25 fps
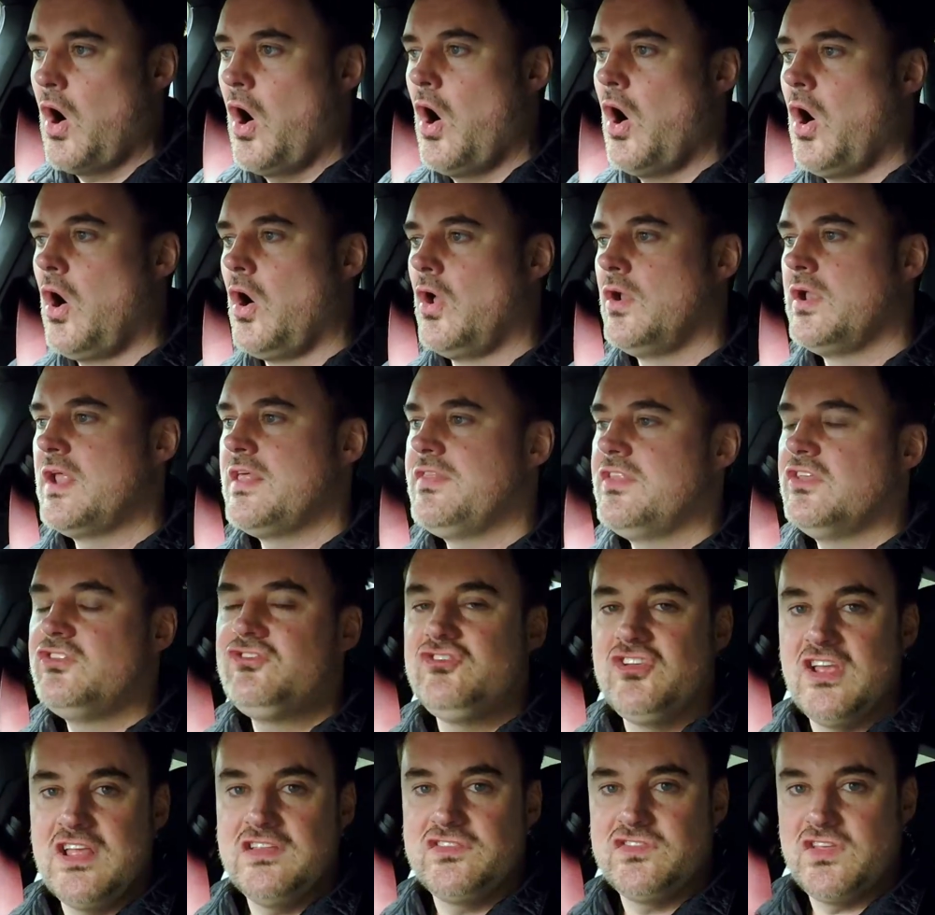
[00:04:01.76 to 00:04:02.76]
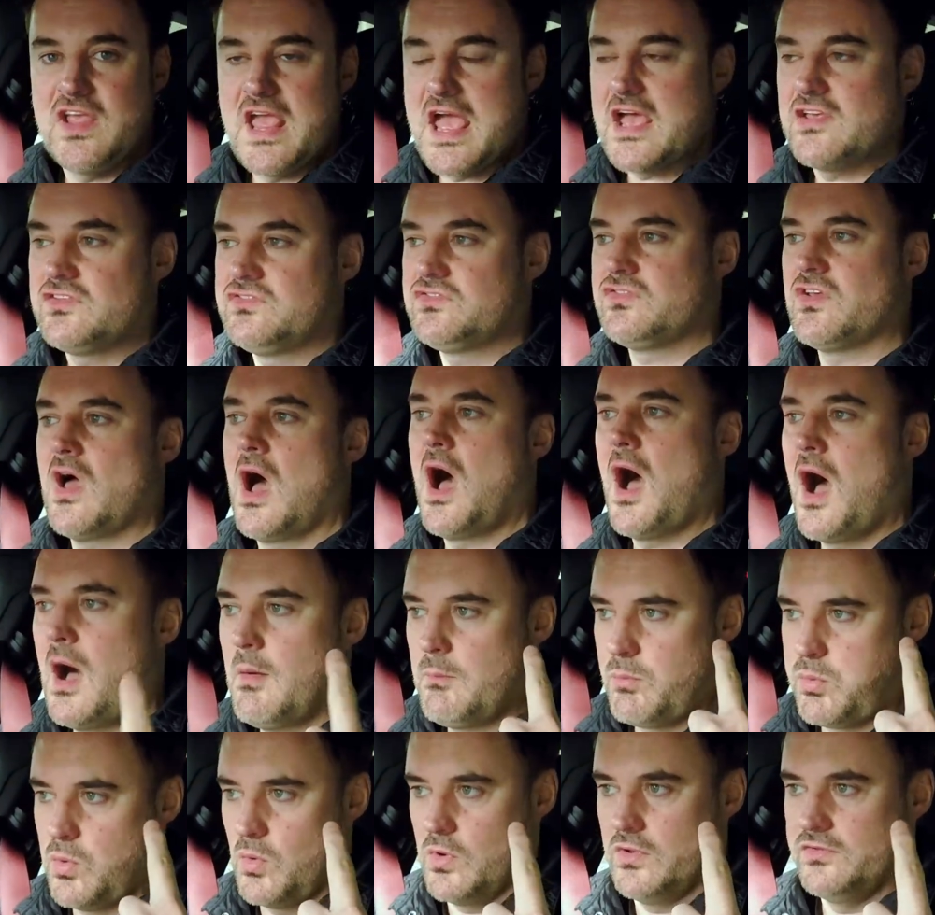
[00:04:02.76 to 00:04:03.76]
on the GTS
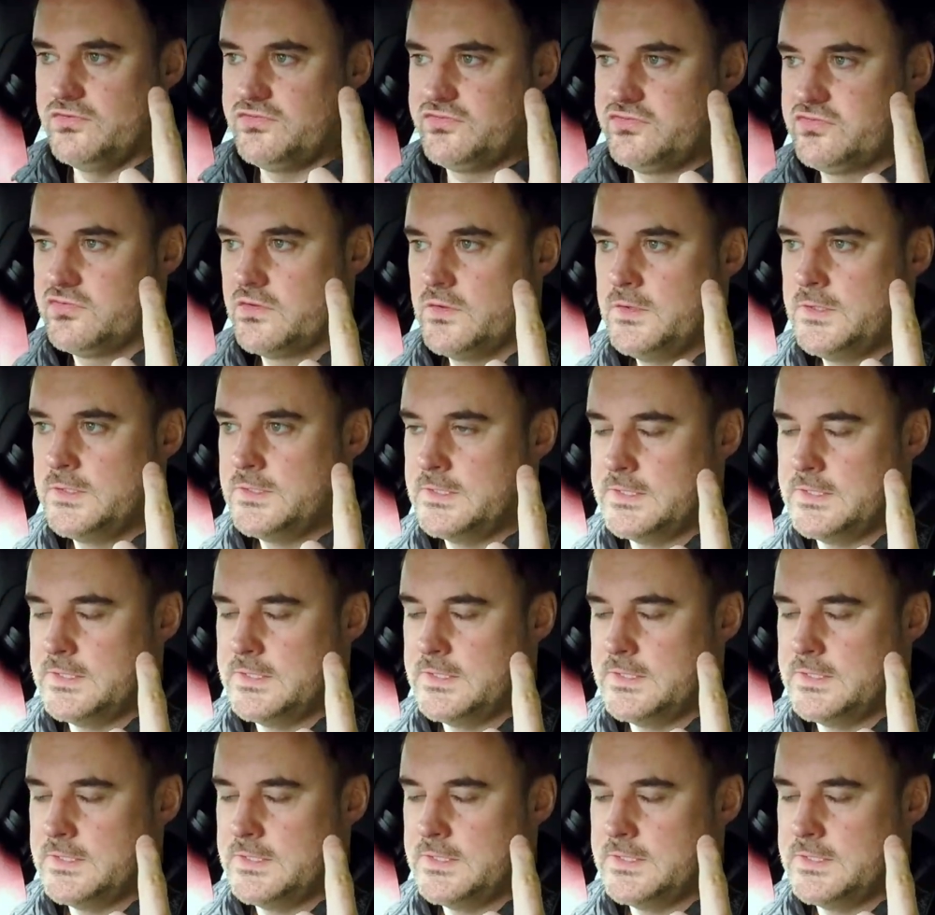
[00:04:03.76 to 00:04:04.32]
upwards,